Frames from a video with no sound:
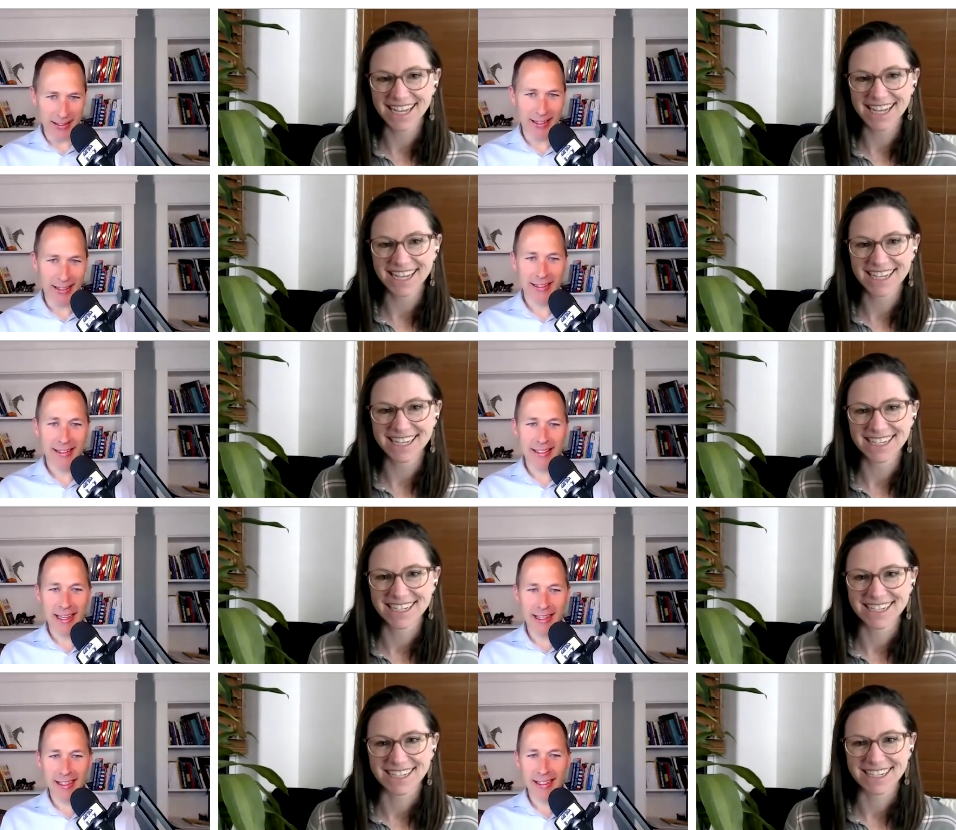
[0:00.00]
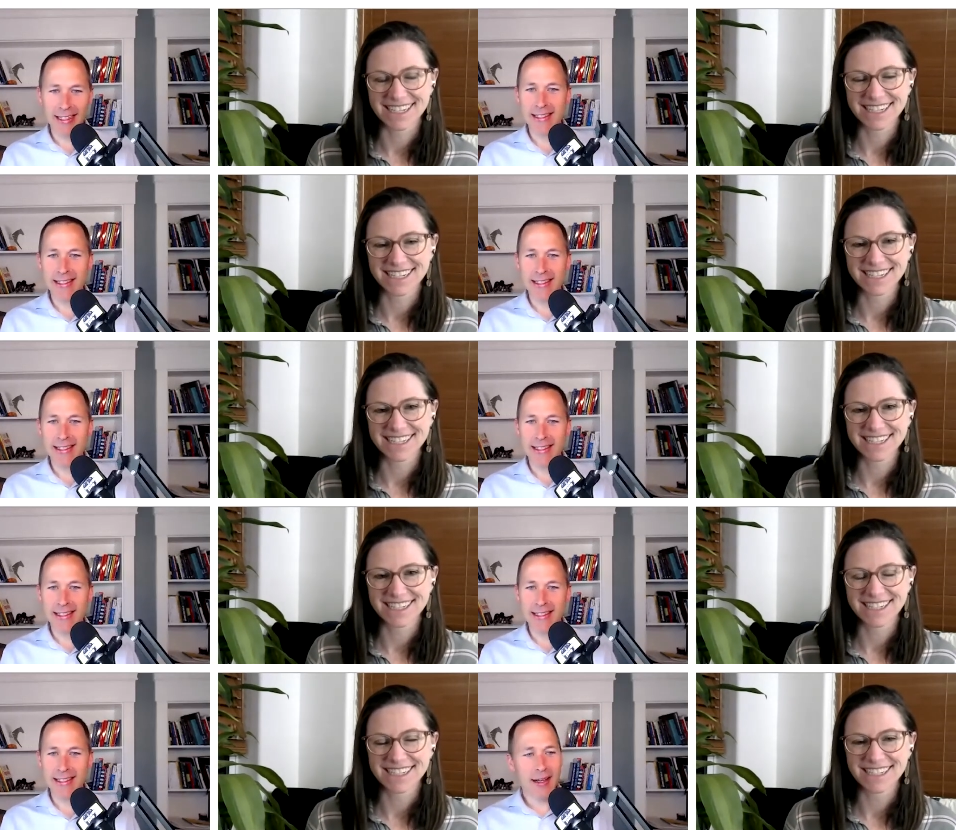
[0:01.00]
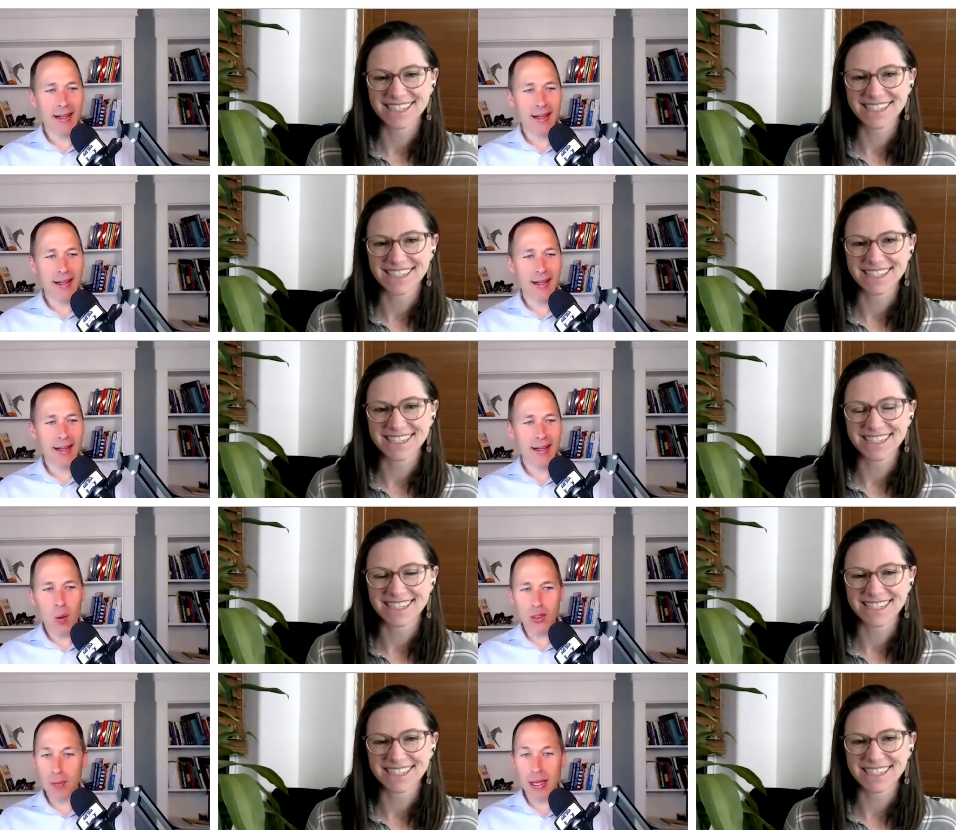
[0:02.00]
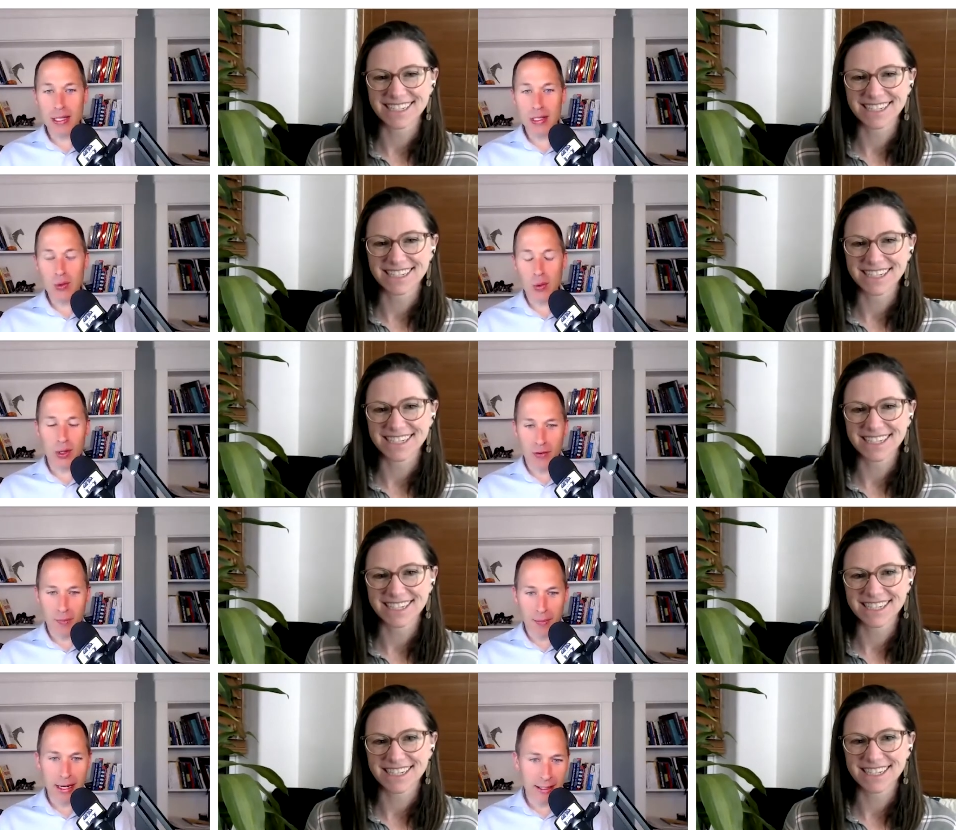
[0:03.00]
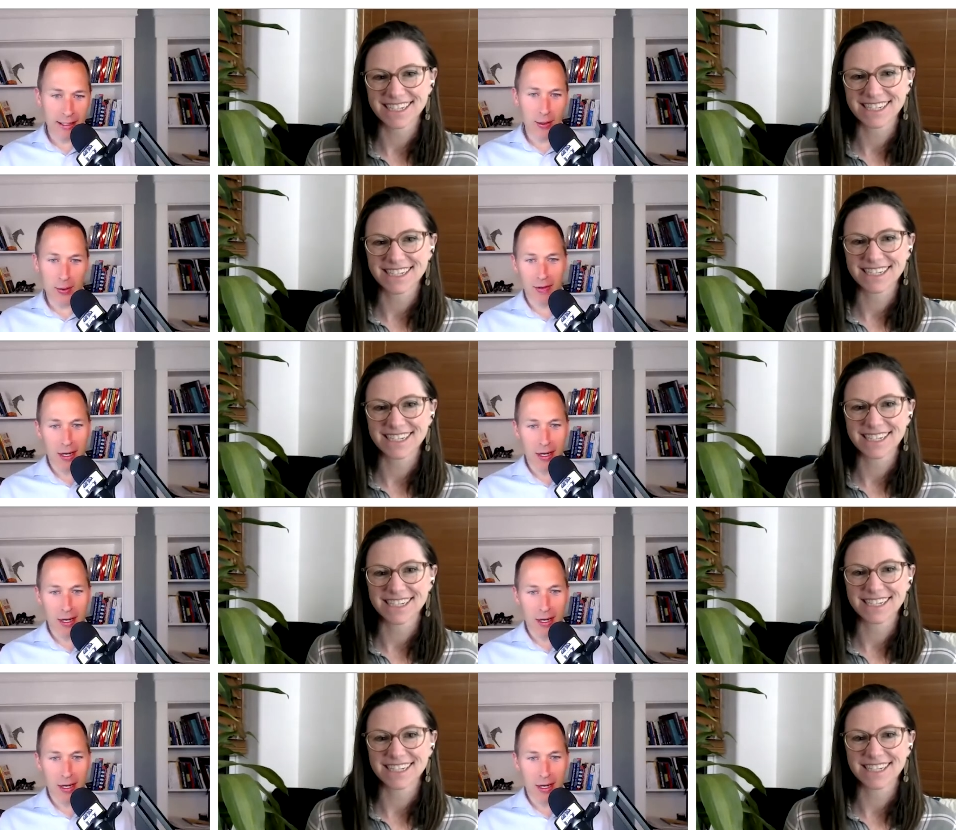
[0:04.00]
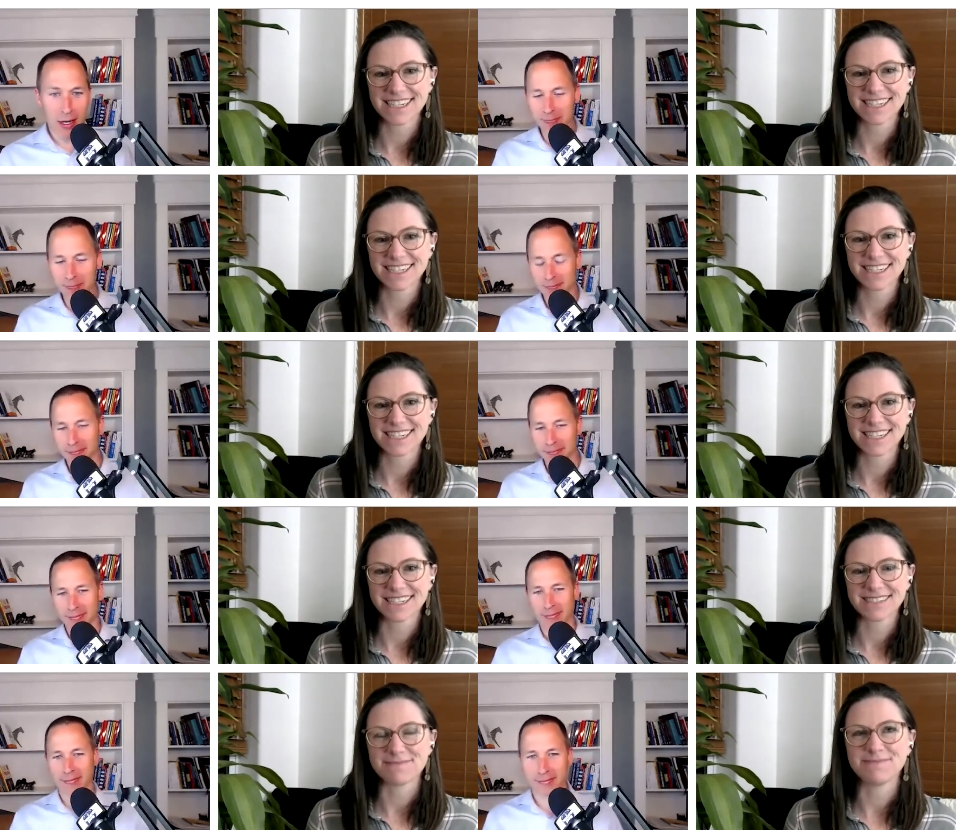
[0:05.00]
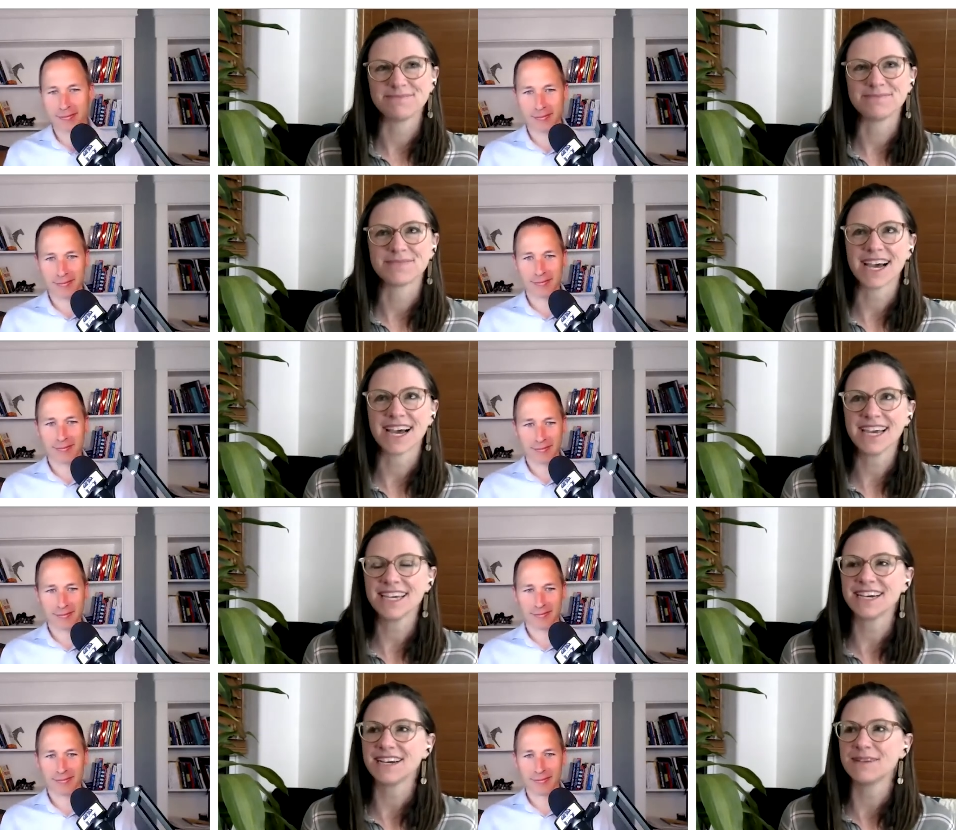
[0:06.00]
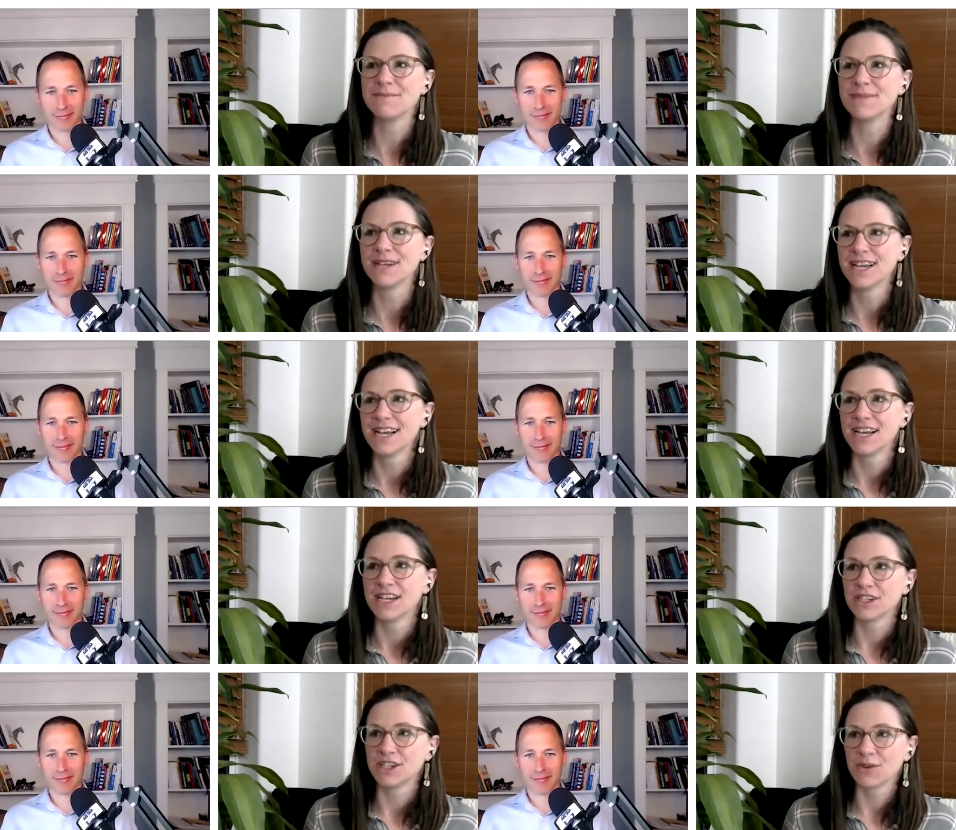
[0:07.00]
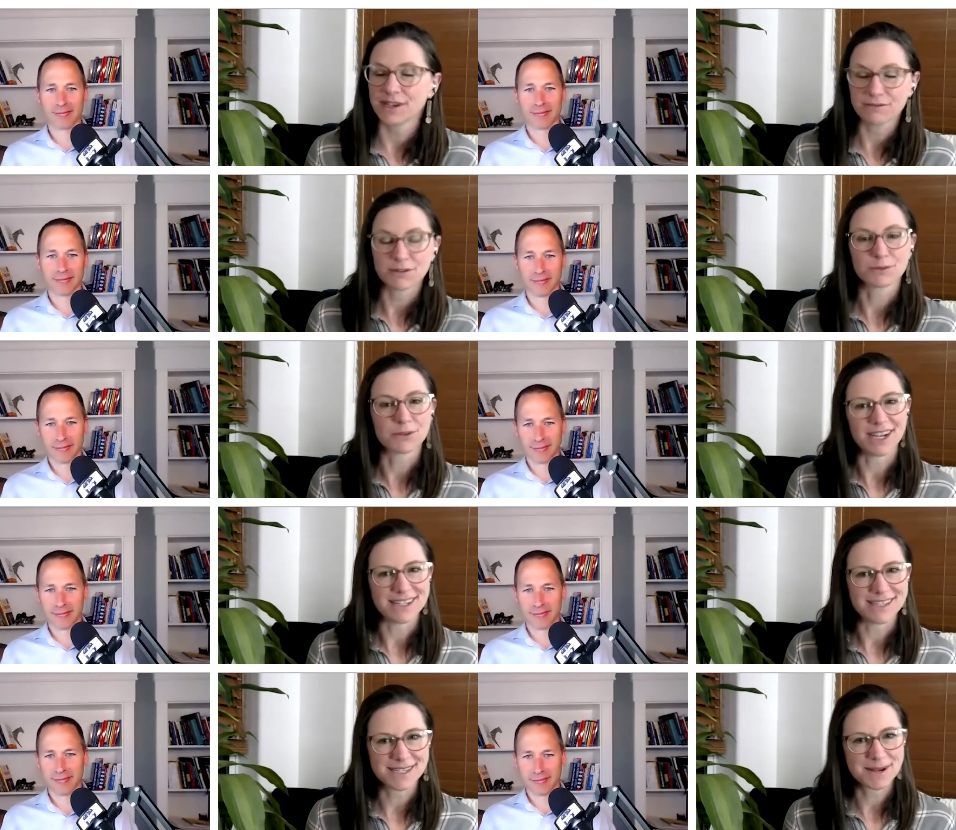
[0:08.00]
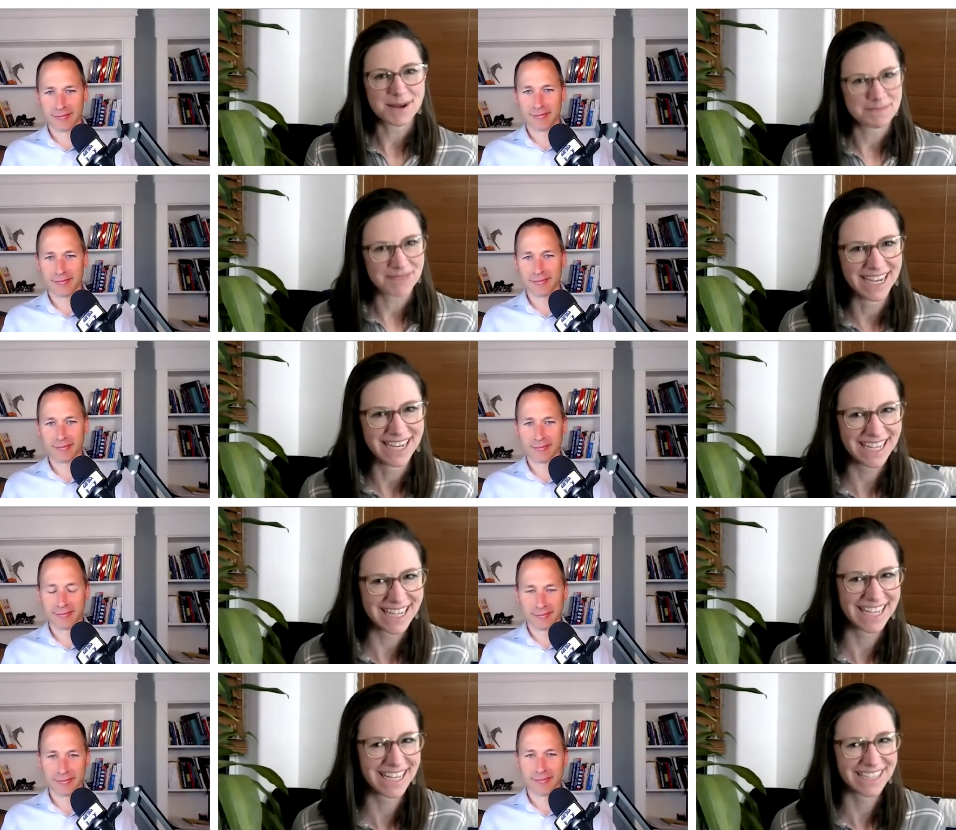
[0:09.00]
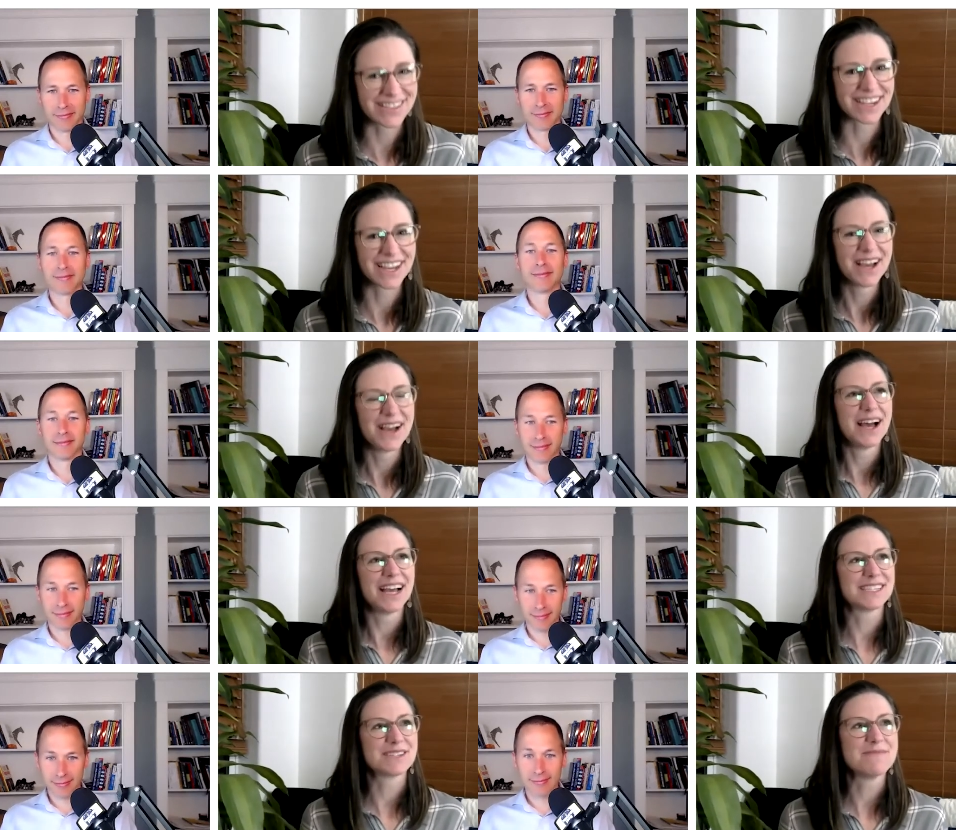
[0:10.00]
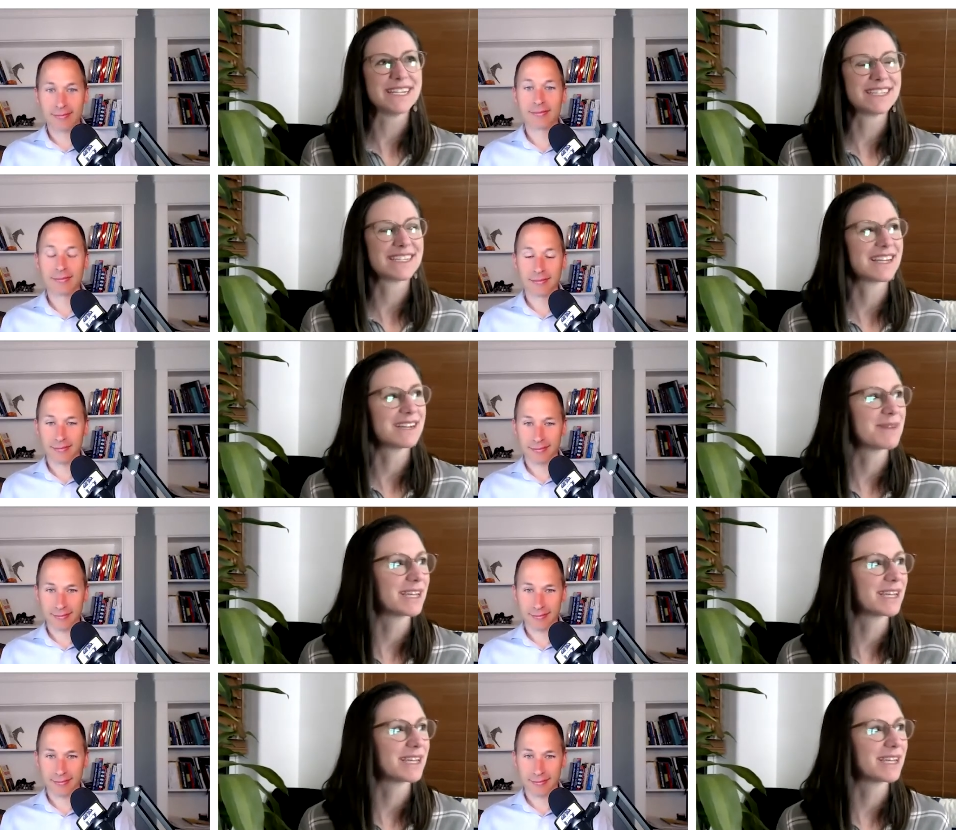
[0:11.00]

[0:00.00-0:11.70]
Speaker 1: uh, to say the least. So, uh, Susan, what's your best source for meeting new investors right now?
Speaker 2: Hmm, I am going for runs. Like, it's amazing that in my